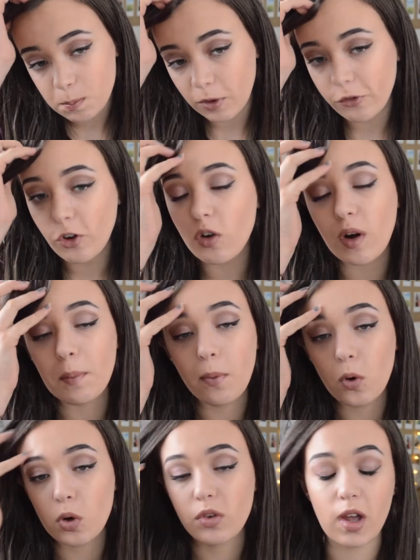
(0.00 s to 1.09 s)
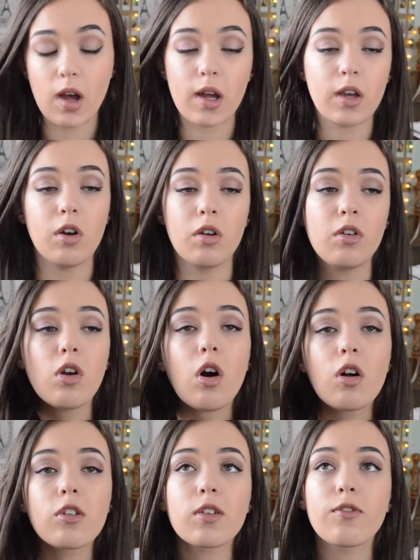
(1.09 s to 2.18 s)
before I bought it I could
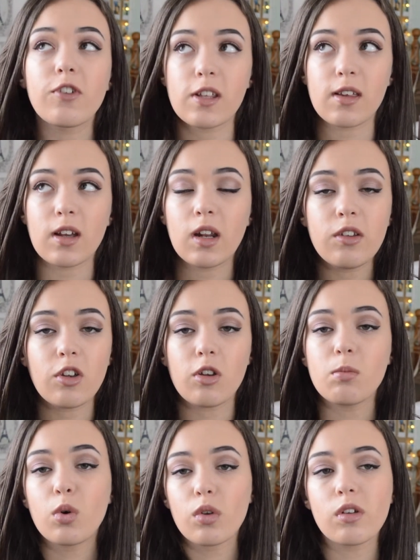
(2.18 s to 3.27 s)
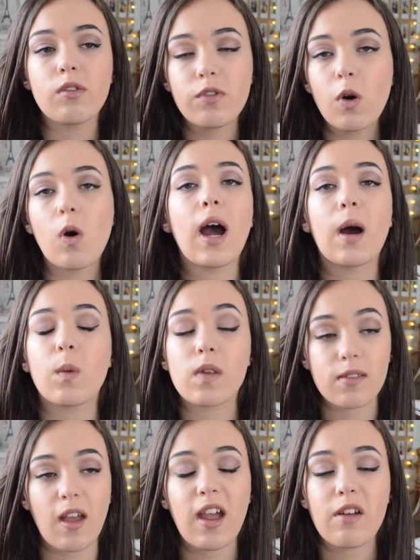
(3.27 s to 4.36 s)
not physically do more than 4 hours a
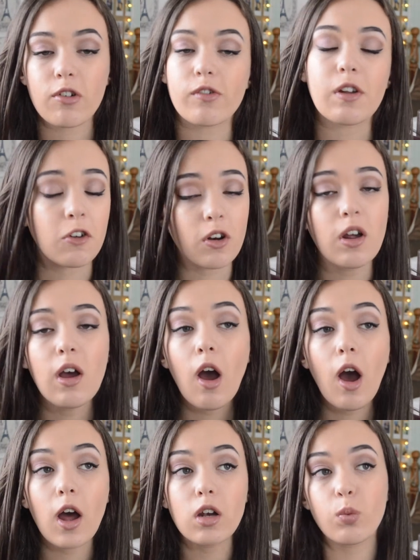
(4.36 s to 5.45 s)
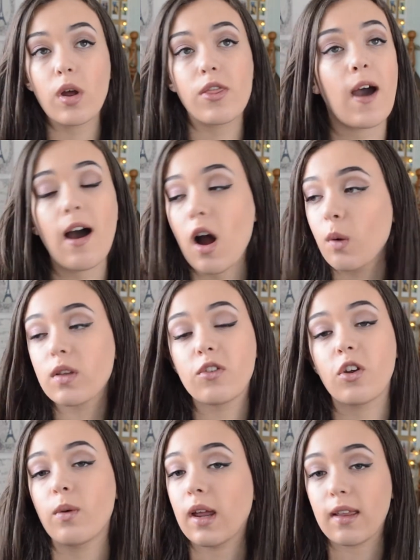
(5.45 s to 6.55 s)
day of revision, and with that I was
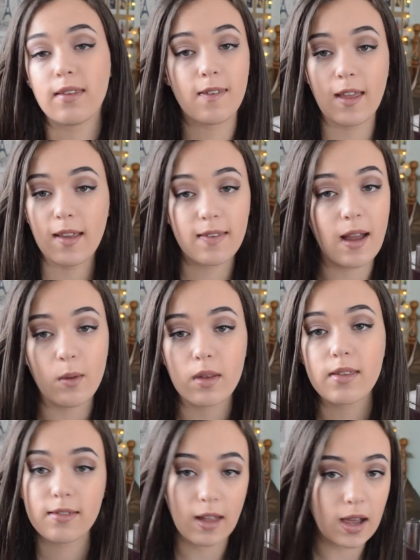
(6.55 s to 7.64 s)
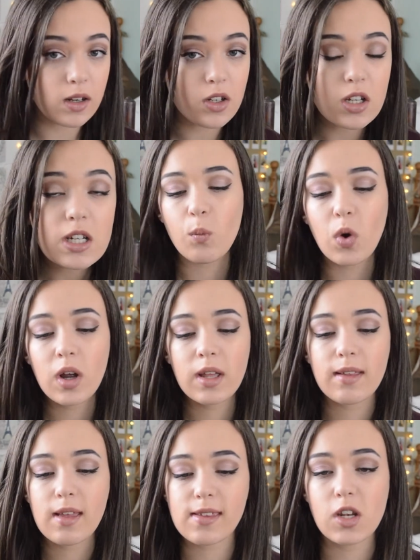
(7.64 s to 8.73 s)
doing 6 hours standard. What
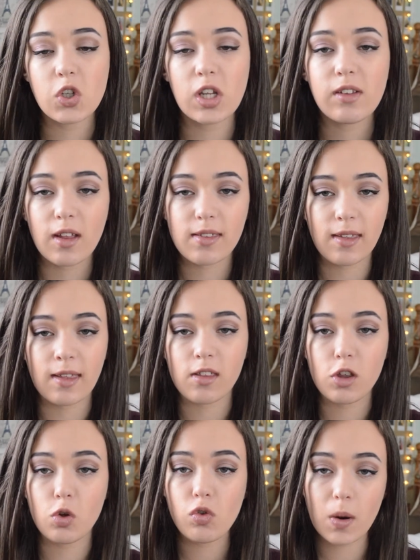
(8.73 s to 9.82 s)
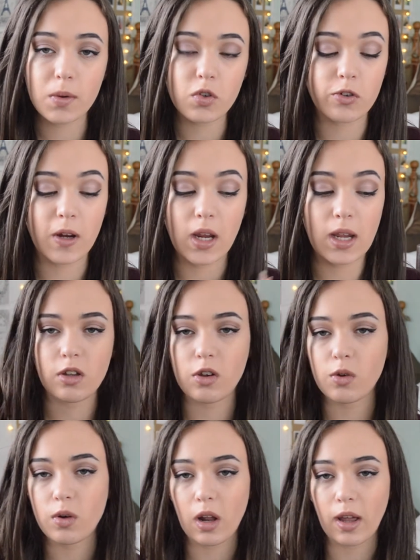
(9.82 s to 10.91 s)
it essentially does is you grow a tree,
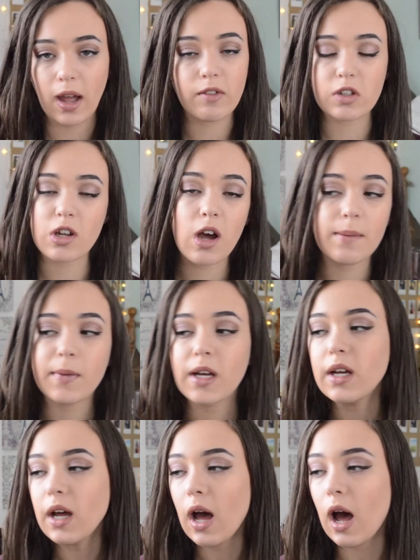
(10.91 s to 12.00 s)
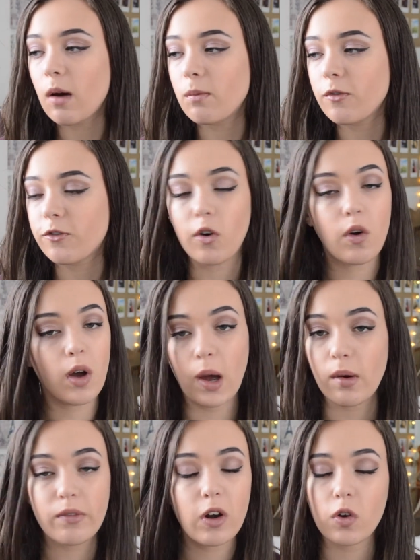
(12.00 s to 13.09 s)
you like have a timer for
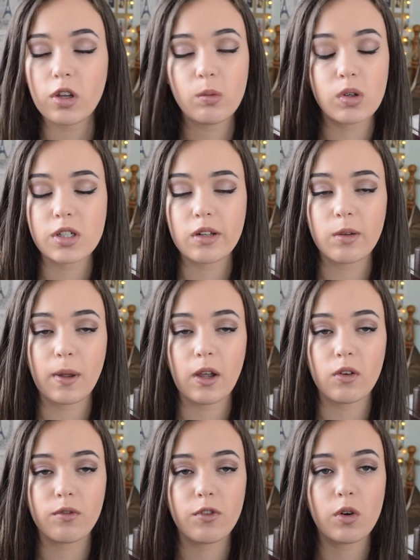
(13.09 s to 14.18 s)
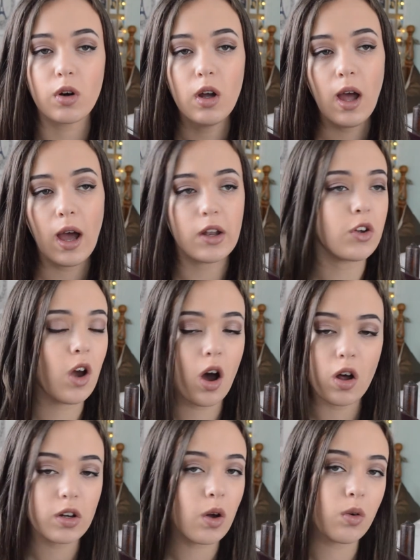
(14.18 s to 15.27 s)
however long you want it to be on for, and you
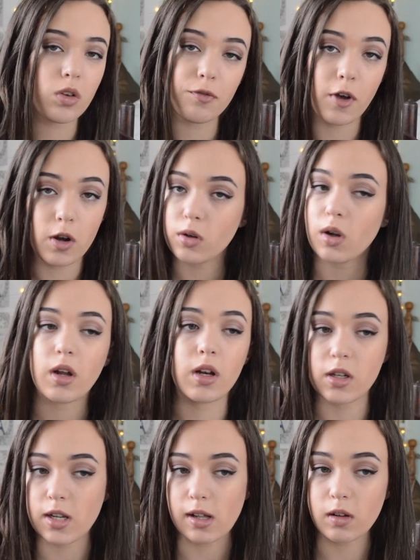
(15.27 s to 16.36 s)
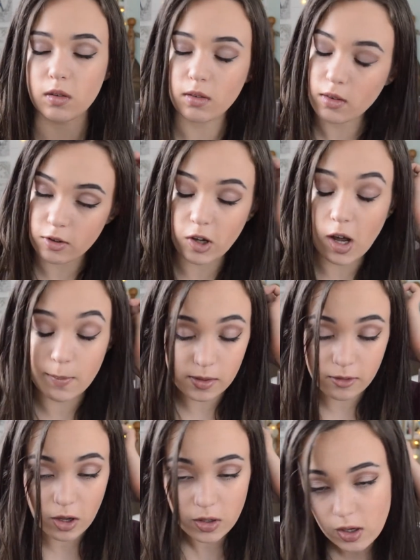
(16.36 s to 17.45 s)
can't go on your phone until the timer's
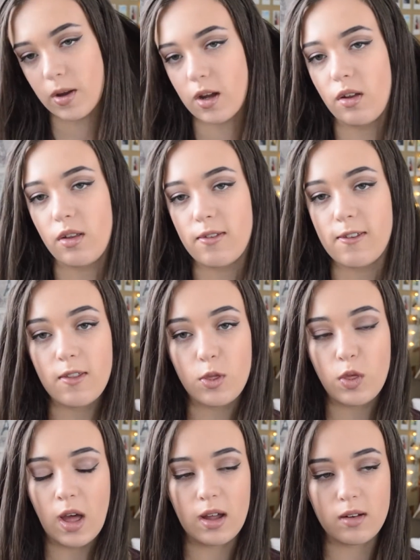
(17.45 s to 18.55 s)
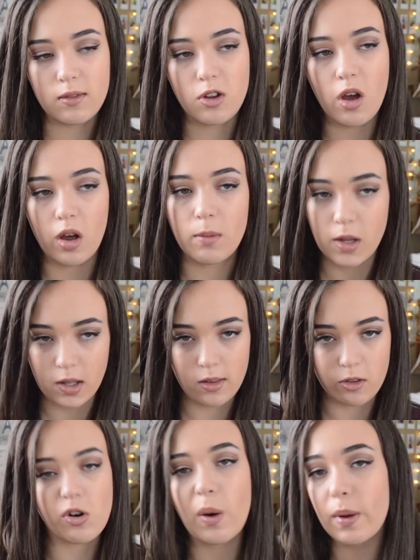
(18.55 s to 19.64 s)
done because that timer is
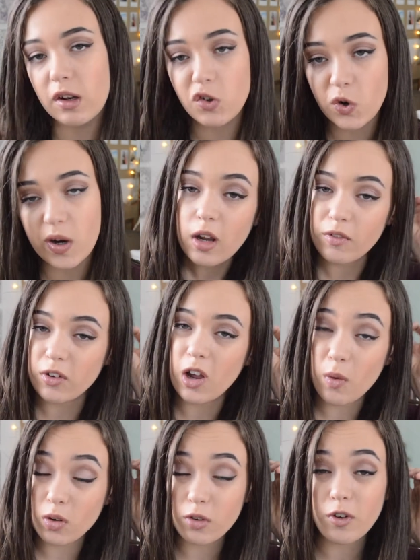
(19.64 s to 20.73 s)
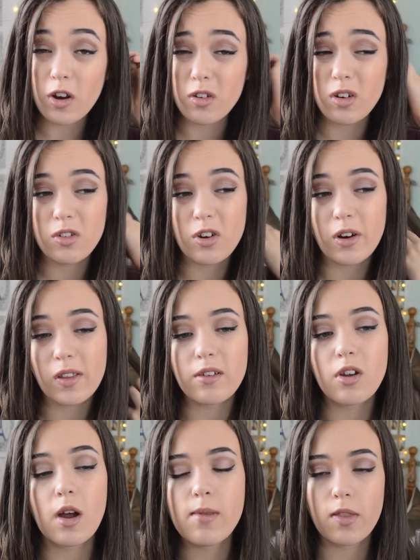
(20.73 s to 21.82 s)
growing a tree. If you go on your phone during that
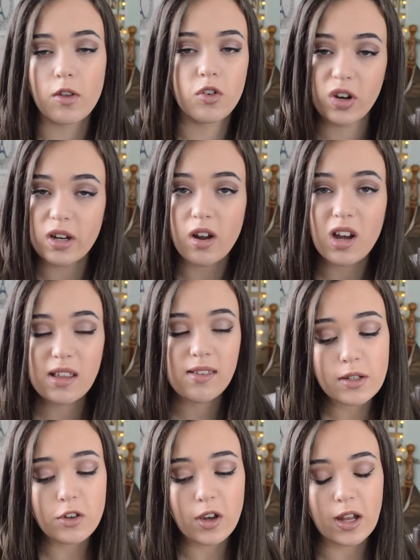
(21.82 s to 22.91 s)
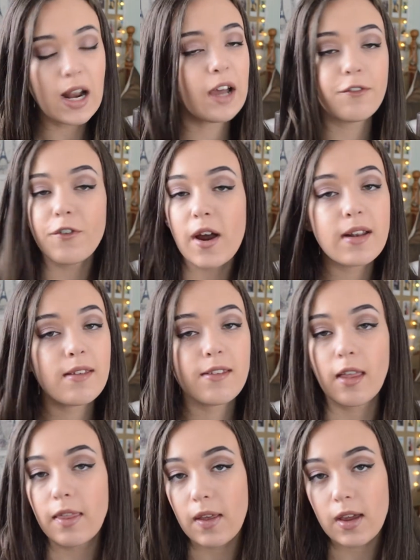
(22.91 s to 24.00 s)
time, then the tree dies. You can add friends so
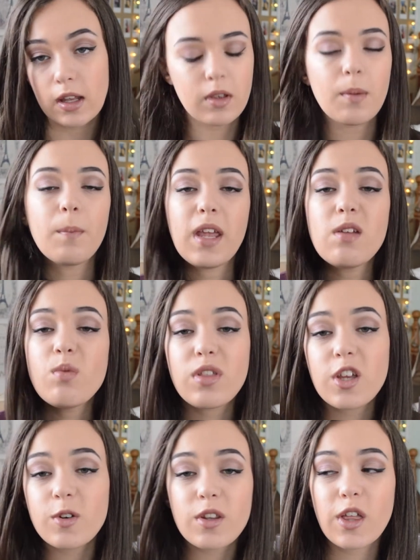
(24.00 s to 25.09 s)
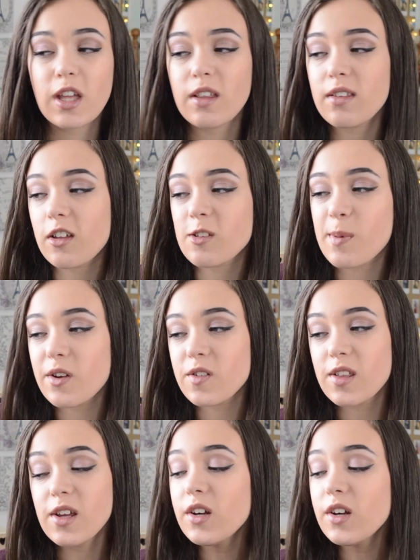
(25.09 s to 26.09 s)
that they can compete with you and things, I suppose.